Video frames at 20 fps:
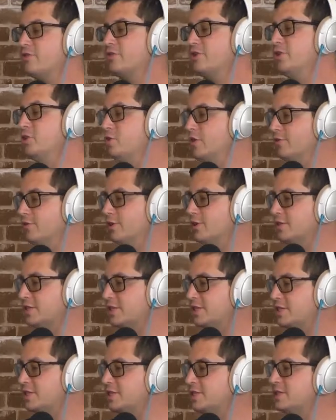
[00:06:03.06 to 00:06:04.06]

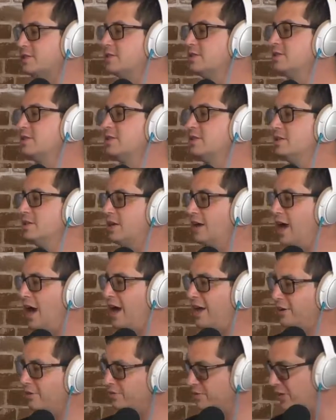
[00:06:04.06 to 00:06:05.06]
universes,
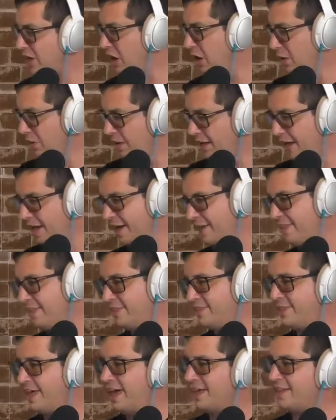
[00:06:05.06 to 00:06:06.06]
I don't know.
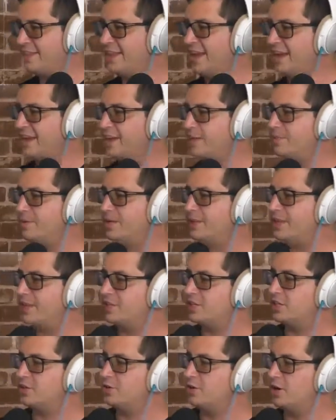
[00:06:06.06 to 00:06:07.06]
That I could be less
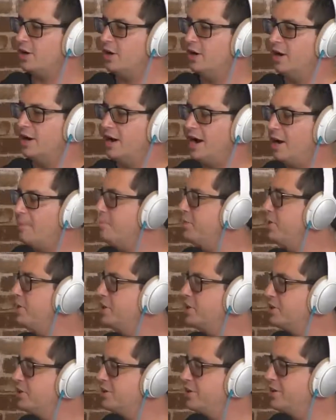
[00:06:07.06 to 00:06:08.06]
sure. I'm pretty
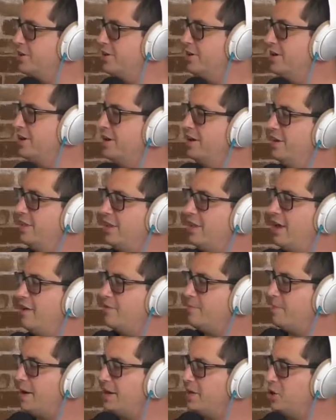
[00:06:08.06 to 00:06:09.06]
sure they'll have
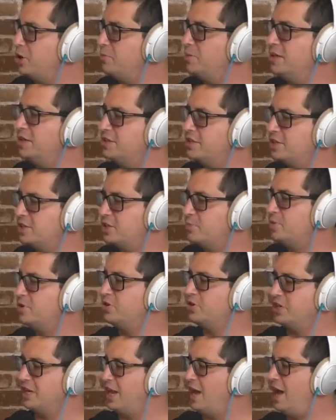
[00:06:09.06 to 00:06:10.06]
a binomial
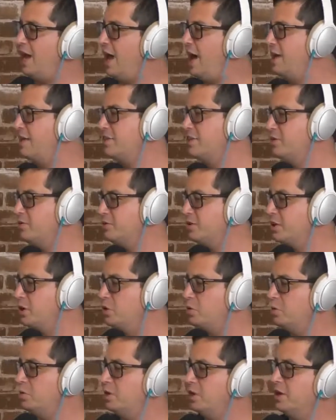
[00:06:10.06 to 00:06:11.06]
distribution. I don't know